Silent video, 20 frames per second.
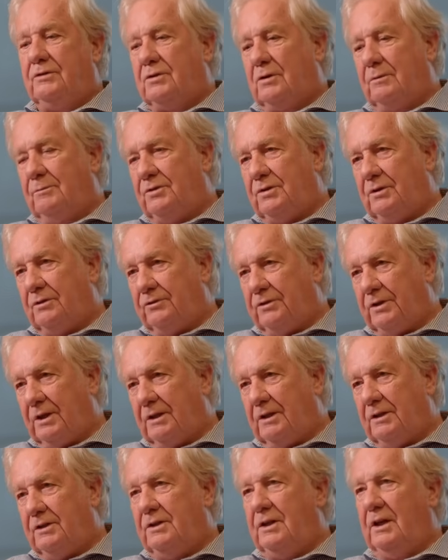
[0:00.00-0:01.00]
got themselves
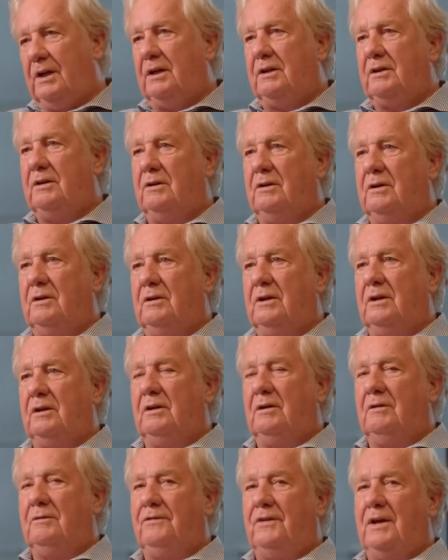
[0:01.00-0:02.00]
out of debt and
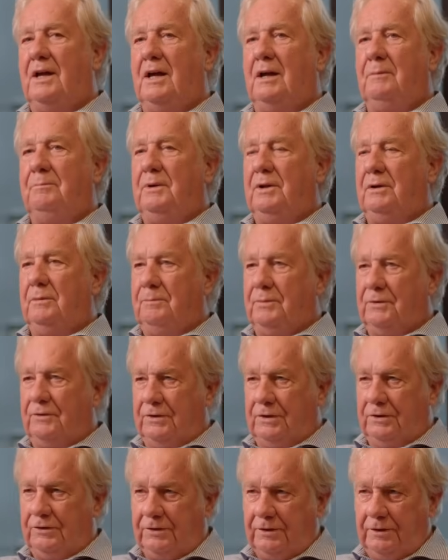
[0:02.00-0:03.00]
in a far better
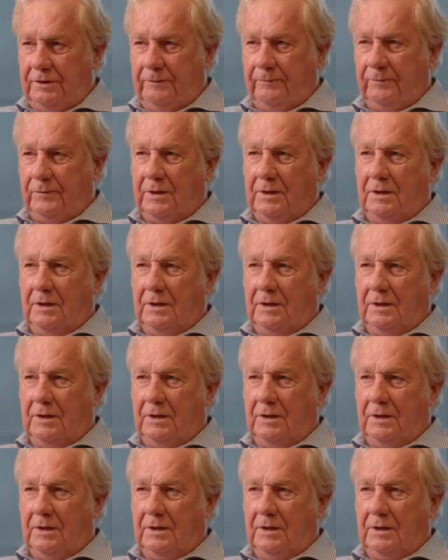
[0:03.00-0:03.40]
position,